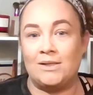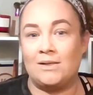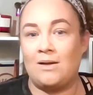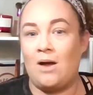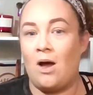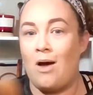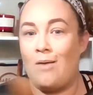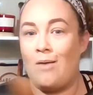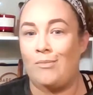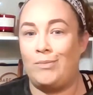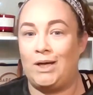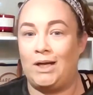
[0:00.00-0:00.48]

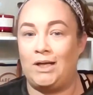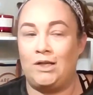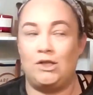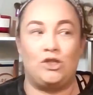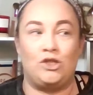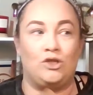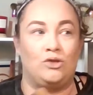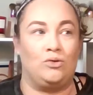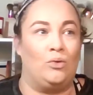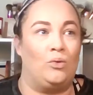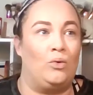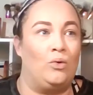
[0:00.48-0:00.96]

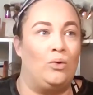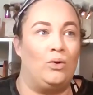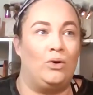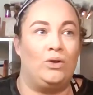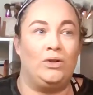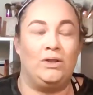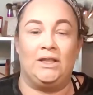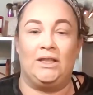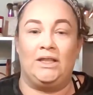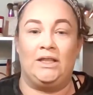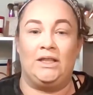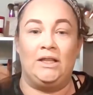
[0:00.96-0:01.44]
combination,
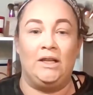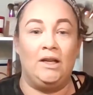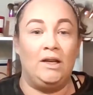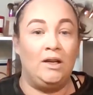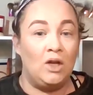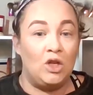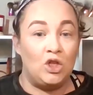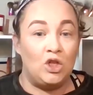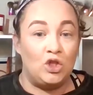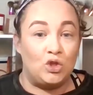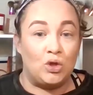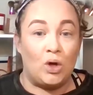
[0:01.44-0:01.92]
oily,
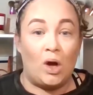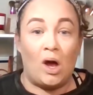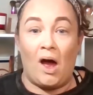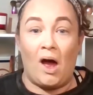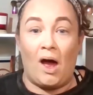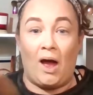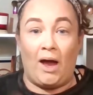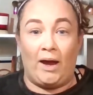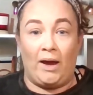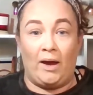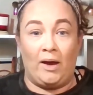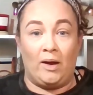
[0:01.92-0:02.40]

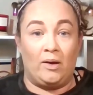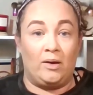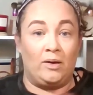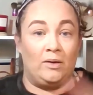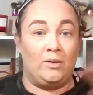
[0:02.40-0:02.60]
dry.